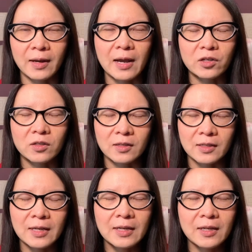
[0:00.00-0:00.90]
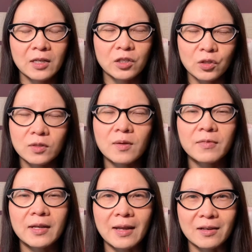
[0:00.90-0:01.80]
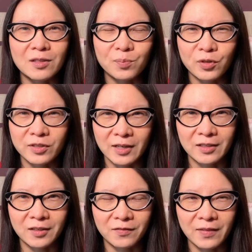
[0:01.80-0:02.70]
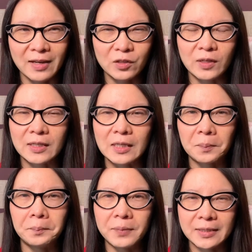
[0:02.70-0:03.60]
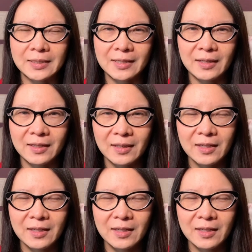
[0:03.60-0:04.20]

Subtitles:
Actually, do something that is productive and you can keep busy.